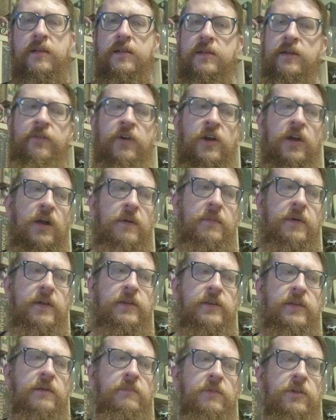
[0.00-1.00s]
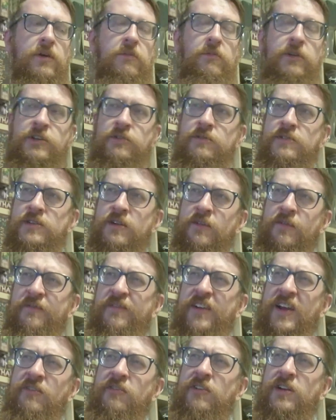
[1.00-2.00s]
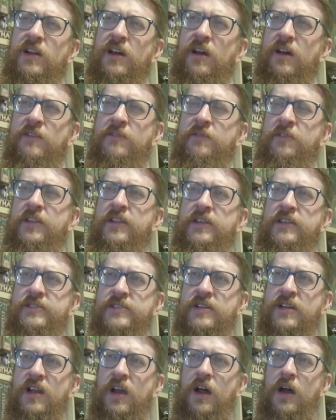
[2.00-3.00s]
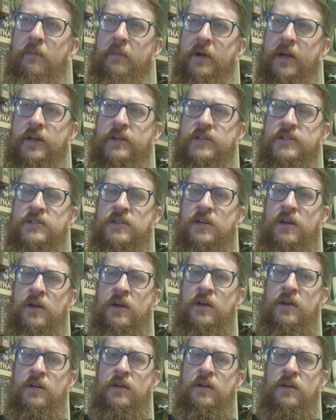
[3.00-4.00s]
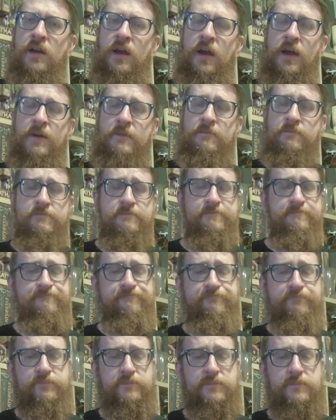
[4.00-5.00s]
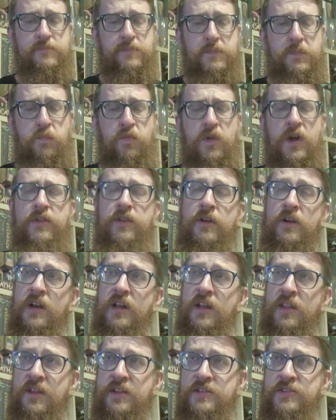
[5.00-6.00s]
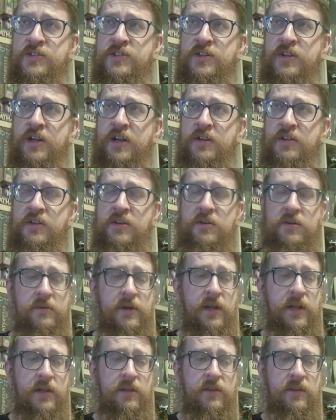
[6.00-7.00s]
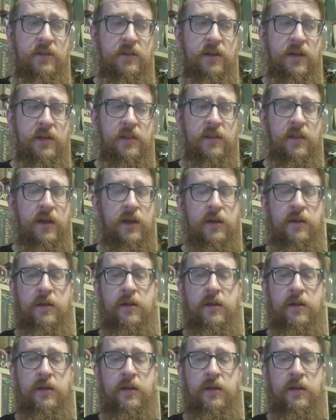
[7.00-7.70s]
your comment down below. Which was your favorite of these comics? Are there any that stood out to you? Anything like that?